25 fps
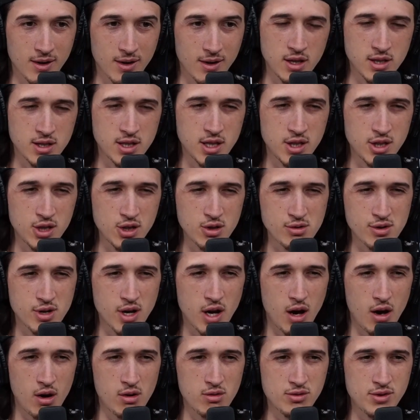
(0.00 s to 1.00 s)
Did you
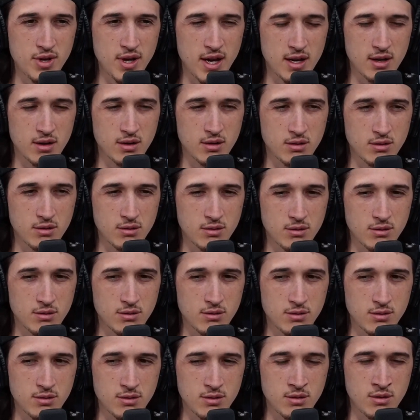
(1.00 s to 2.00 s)
know that
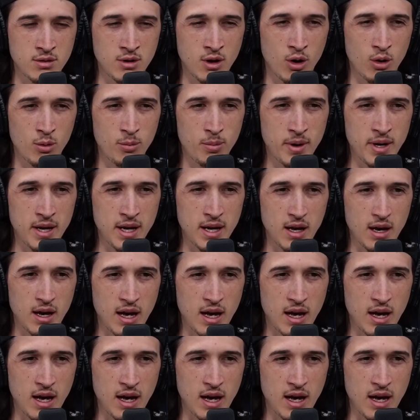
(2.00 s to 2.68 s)
nobody